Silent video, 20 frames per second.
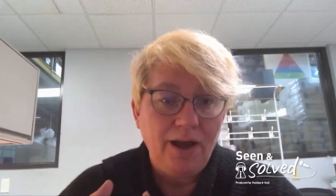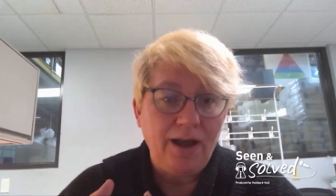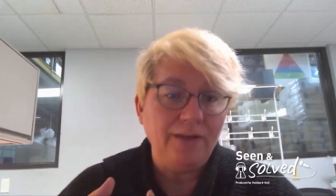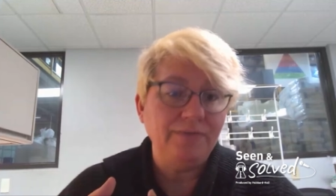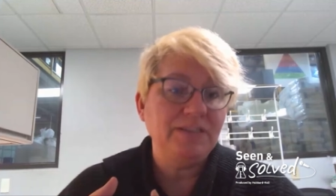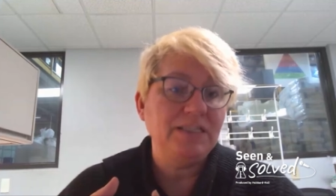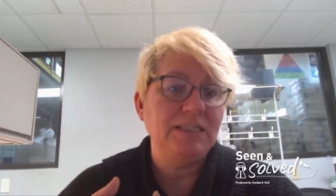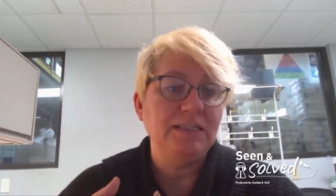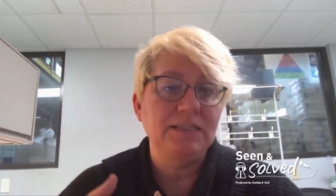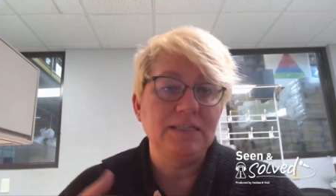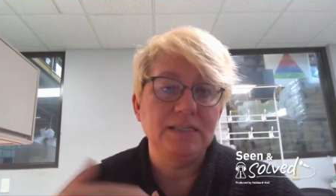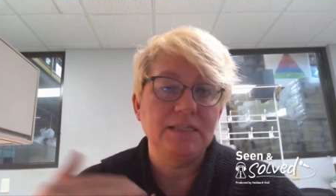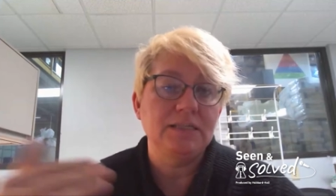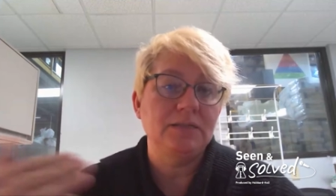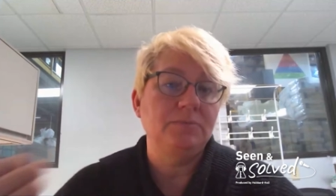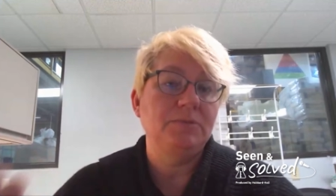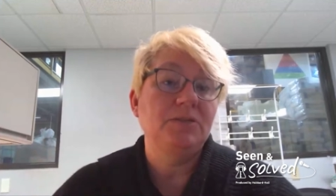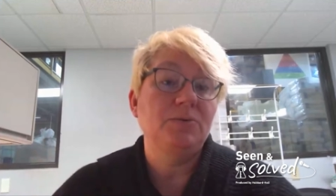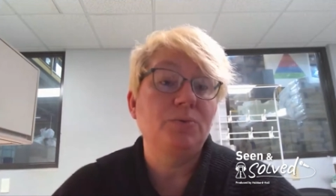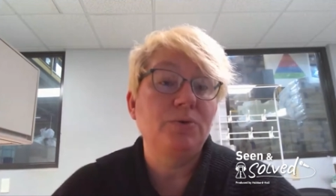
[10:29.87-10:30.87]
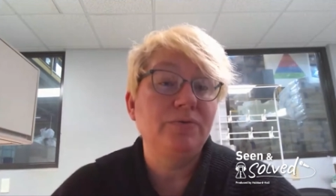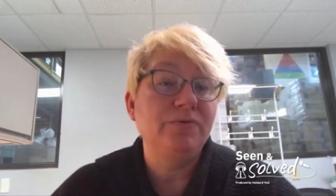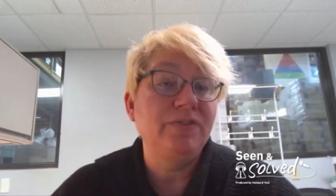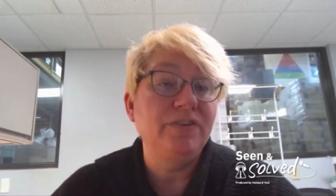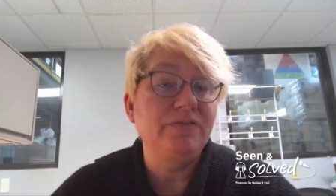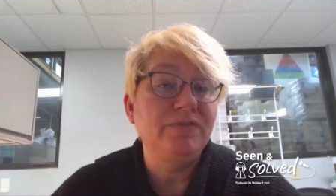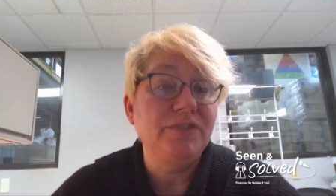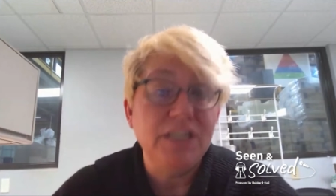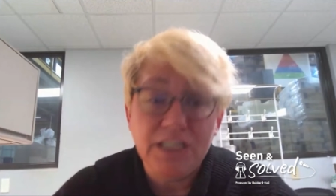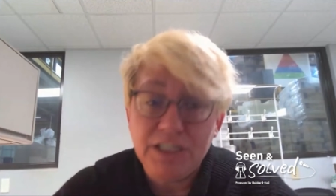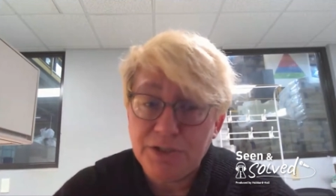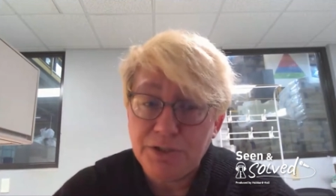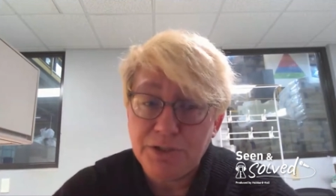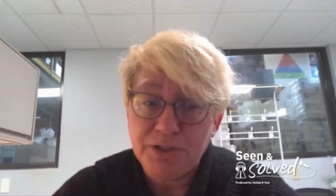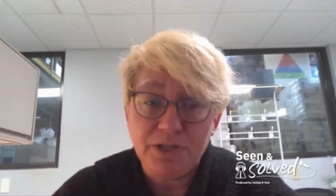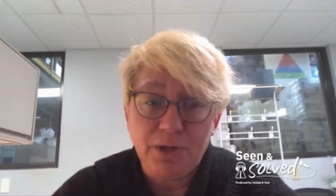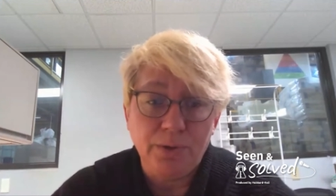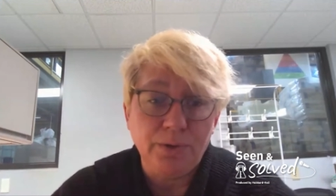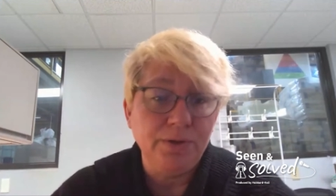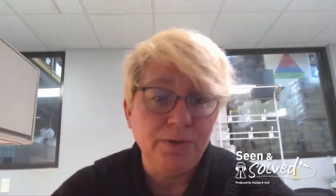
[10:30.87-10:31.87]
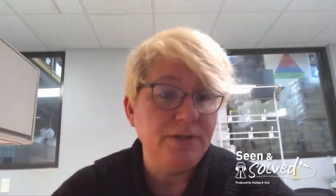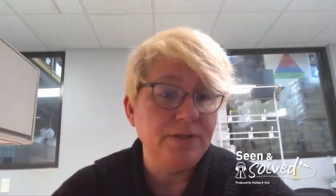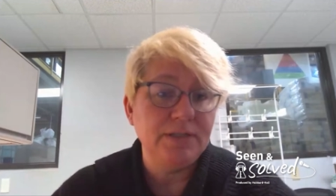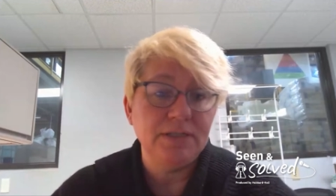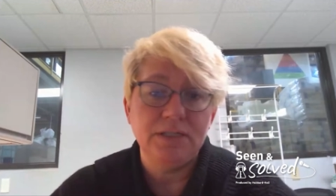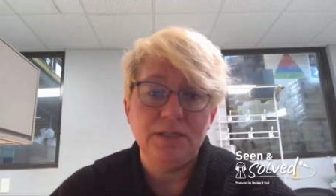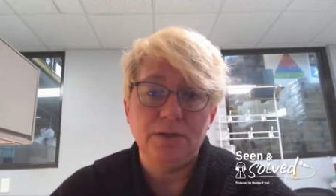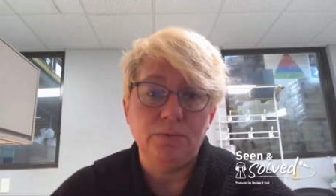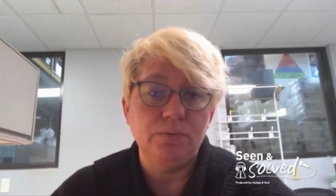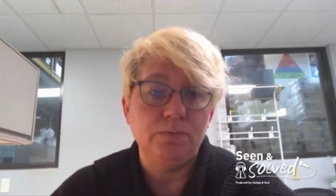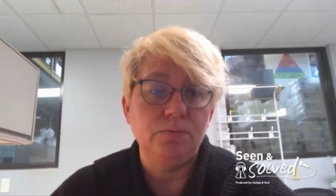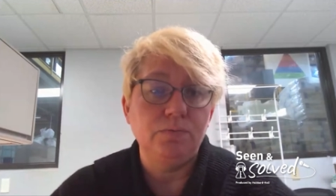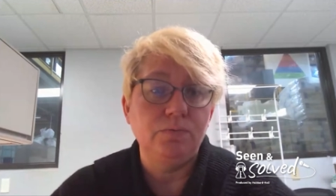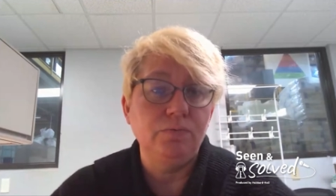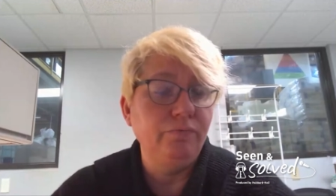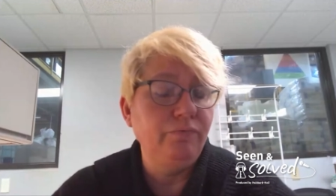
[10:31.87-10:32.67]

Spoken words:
I've seen systems that were 50 years old and still